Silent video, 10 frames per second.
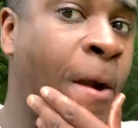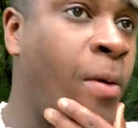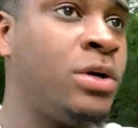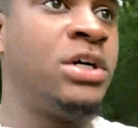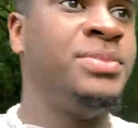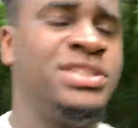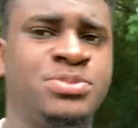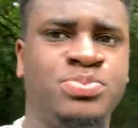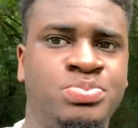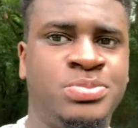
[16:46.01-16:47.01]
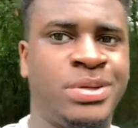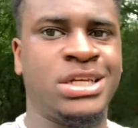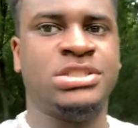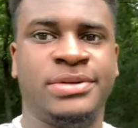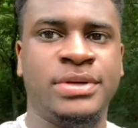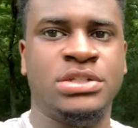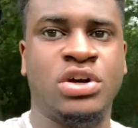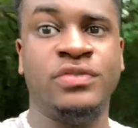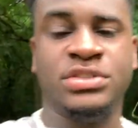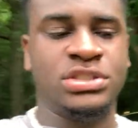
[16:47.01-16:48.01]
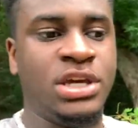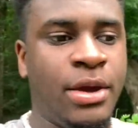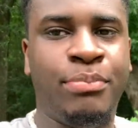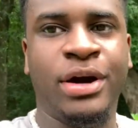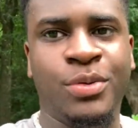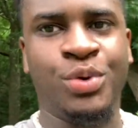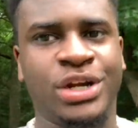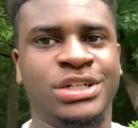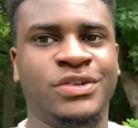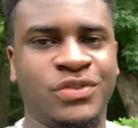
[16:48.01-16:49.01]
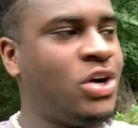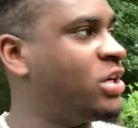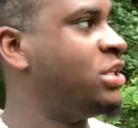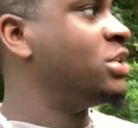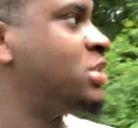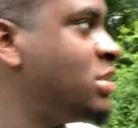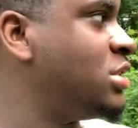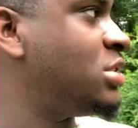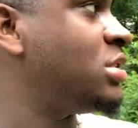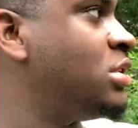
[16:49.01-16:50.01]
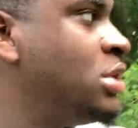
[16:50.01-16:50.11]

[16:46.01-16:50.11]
well, I mean, it's past ten minutes obviously, but we're ending the vlog here because